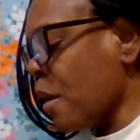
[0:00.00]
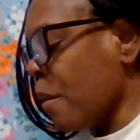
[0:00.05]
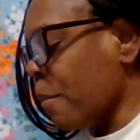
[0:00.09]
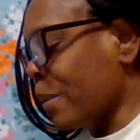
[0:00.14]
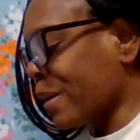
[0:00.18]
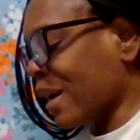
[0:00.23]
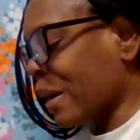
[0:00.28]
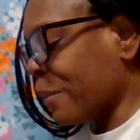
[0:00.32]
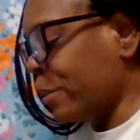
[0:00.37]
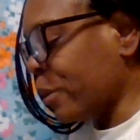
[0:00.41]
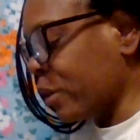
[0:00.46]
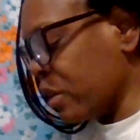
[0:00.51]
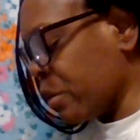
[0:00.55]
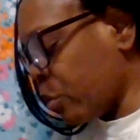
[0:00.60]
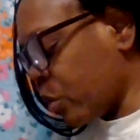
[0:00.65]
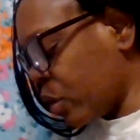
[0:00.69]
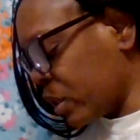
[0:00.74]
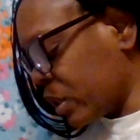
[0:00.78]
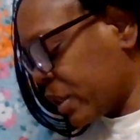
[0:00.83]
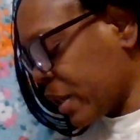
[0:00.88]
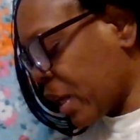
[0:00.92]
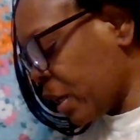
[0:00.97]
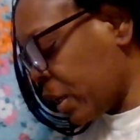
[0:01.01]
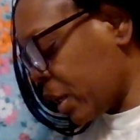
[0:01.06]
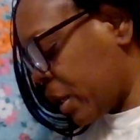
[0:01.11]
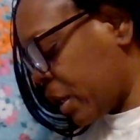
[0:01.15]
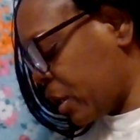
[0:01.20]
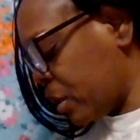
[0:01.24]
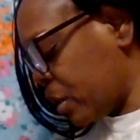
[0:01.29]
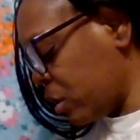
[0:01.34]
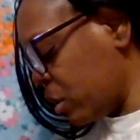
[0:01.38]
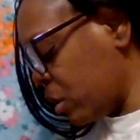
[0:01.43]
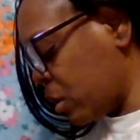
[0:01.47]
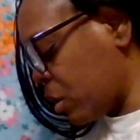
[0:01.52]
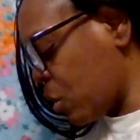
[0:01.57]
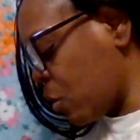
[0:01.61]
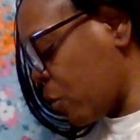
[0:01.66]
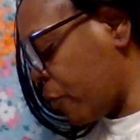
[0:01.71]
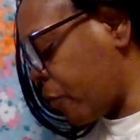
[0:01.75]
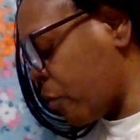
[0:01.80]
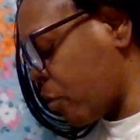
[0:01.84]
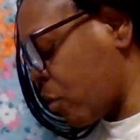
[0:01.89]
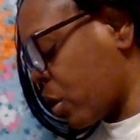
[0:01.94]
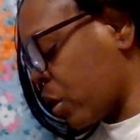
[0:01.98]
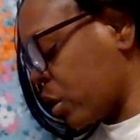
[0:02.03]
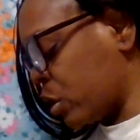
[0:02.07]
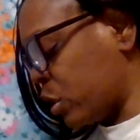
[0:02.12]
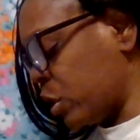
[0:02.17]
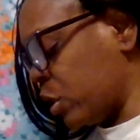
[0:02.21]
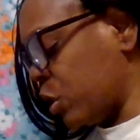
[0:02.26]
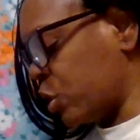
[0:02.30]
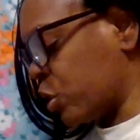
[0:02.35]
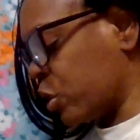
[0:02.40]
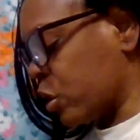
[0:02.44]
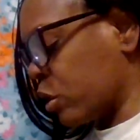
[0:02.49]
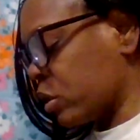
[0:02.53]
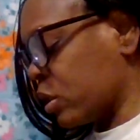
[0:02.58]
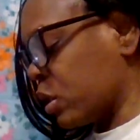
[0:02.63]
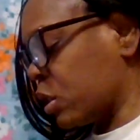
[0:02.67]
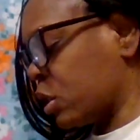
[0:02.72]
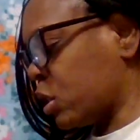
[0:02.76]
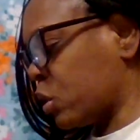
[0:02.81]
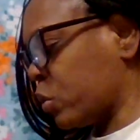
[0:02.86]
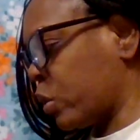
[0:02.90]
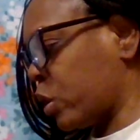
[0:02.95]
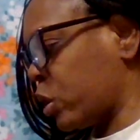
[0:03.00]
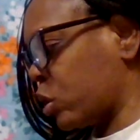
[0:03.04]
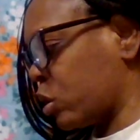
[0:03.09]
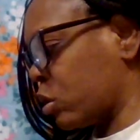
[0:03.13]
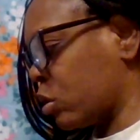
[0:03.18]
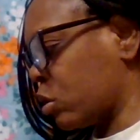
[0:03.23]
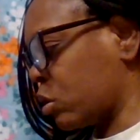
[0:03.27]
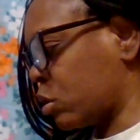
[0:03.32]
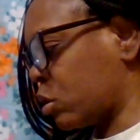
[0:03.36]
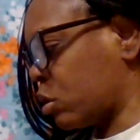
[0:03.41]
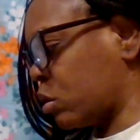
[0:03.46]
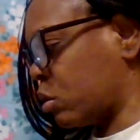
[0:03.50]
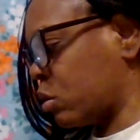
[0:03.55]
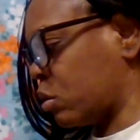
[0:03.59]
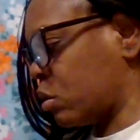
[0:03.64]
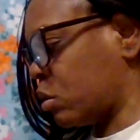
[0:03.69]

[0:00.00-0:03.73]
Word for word: But I put them on delicate, you know, for our t-shirts and sweatshirts.